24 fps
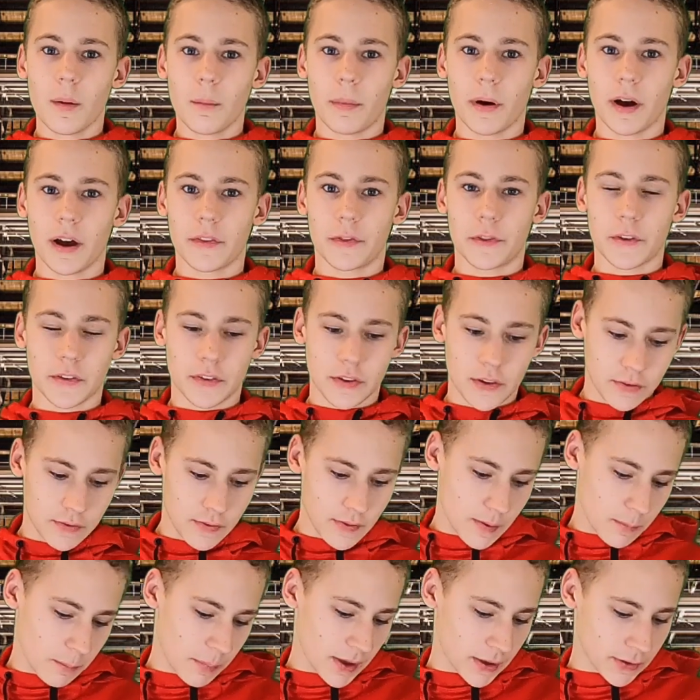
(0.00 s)
But this
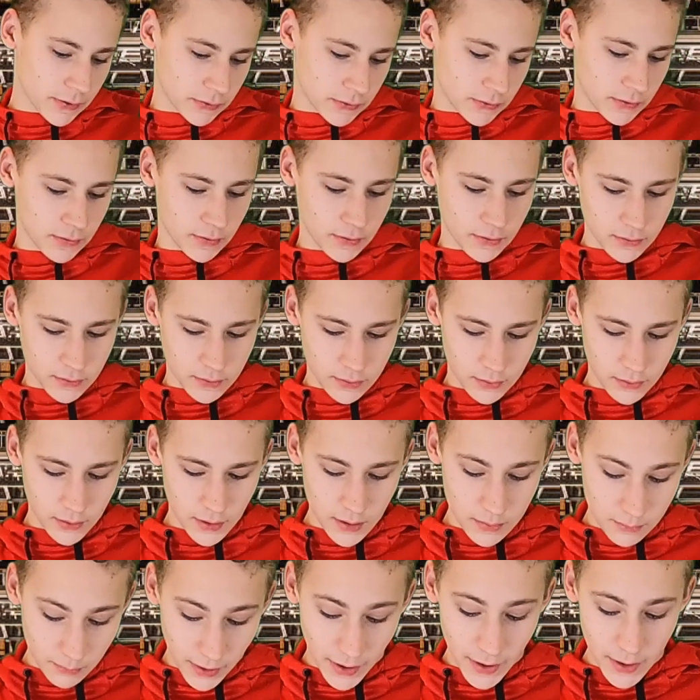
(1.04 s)
isn't the best,
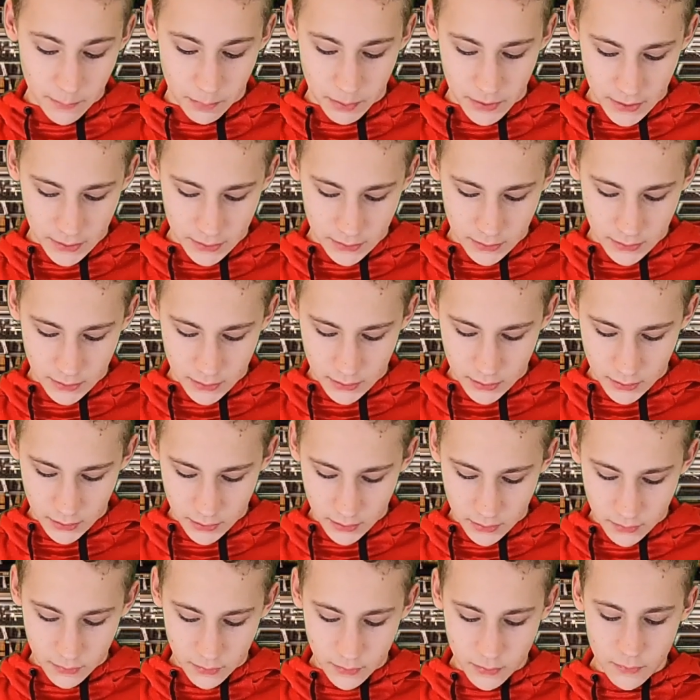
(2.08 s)
in my opinion,
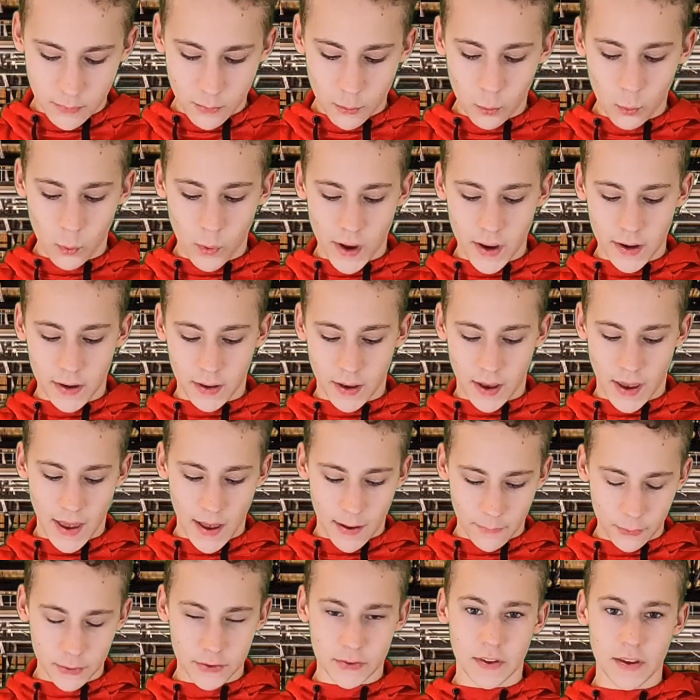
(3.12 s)
way to
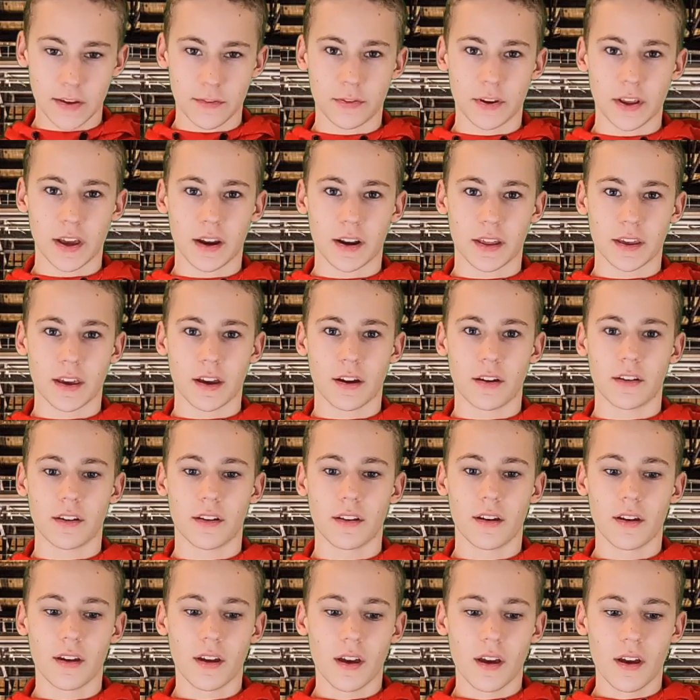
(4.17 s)
have a safety on a
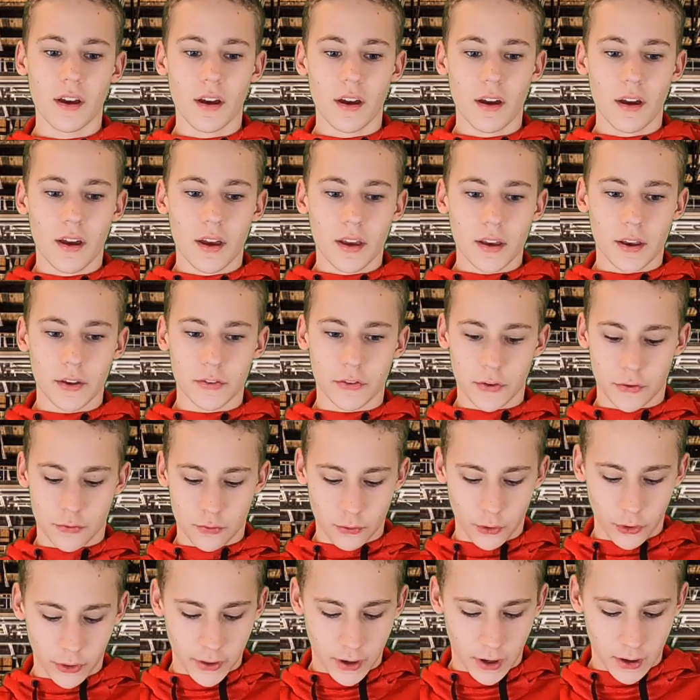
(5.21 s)
gun, because it's
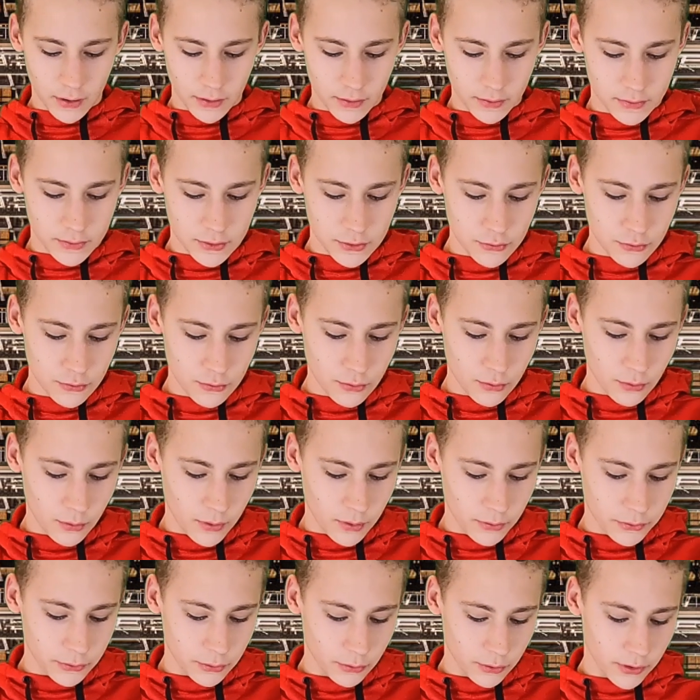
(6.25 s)
really hard
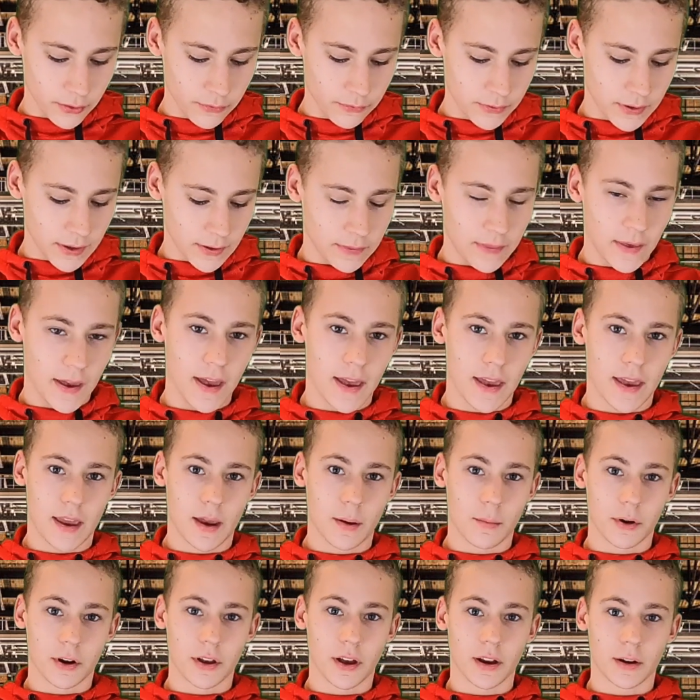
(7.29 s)
to sort of get that
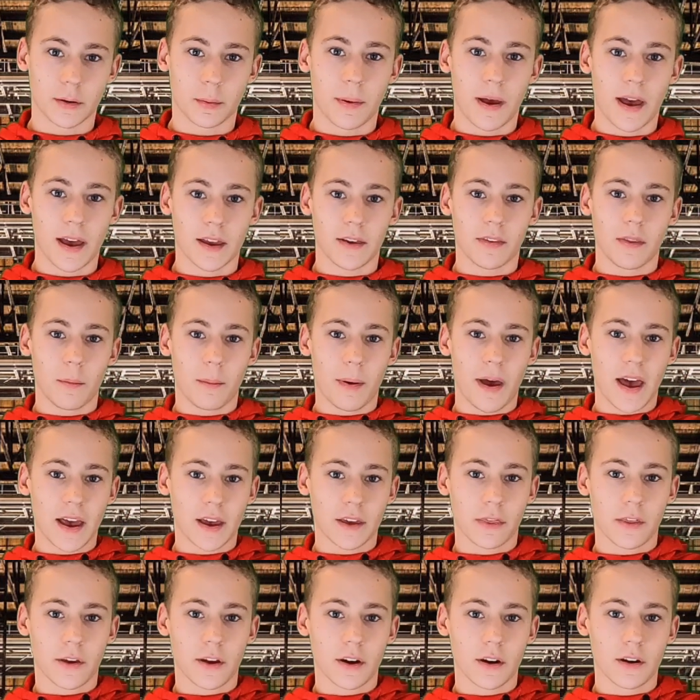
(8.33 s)
hammer cocked back in the
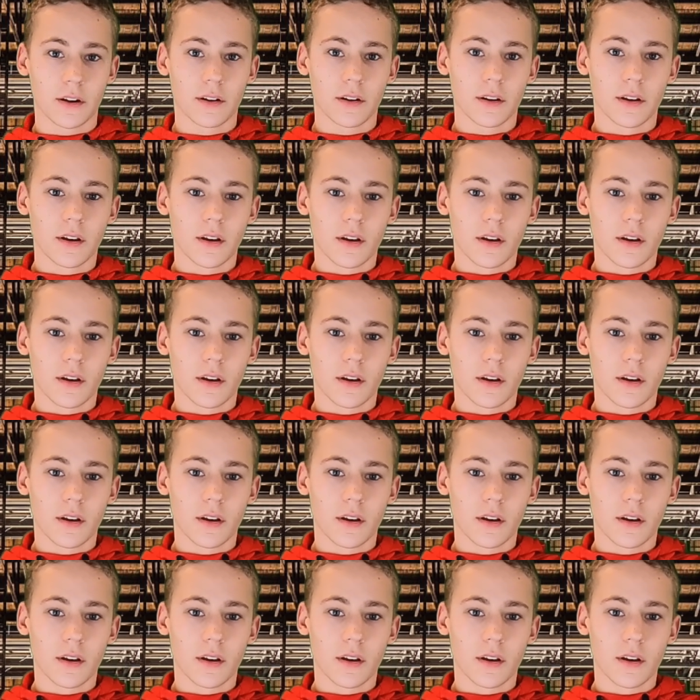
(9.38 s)
back there,